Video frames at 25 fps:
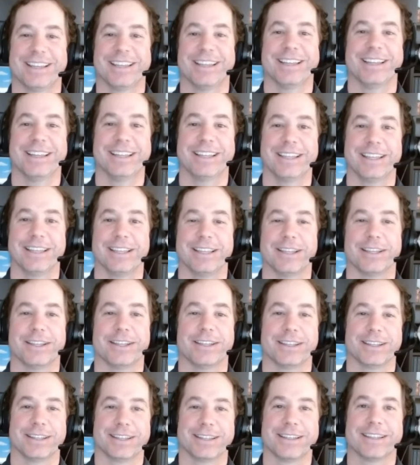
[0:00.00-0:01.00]

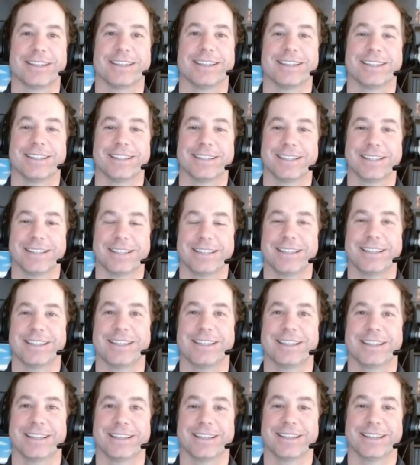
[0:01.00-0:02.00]

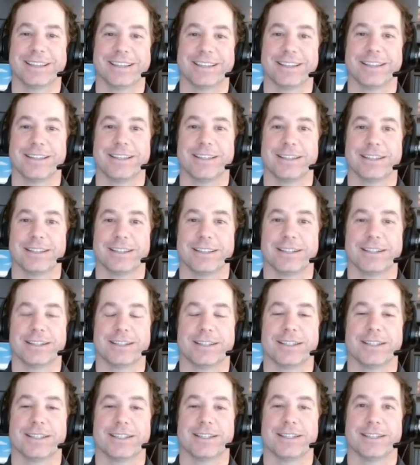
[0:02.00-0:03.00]

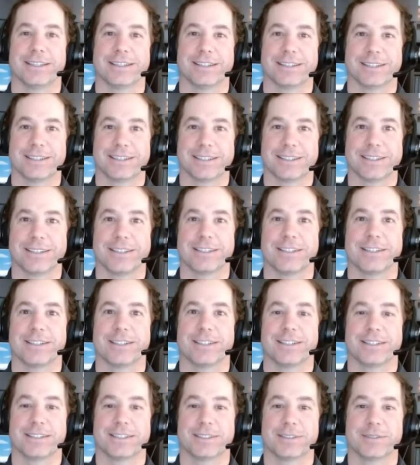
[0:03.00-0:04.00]
This person isn't speaking.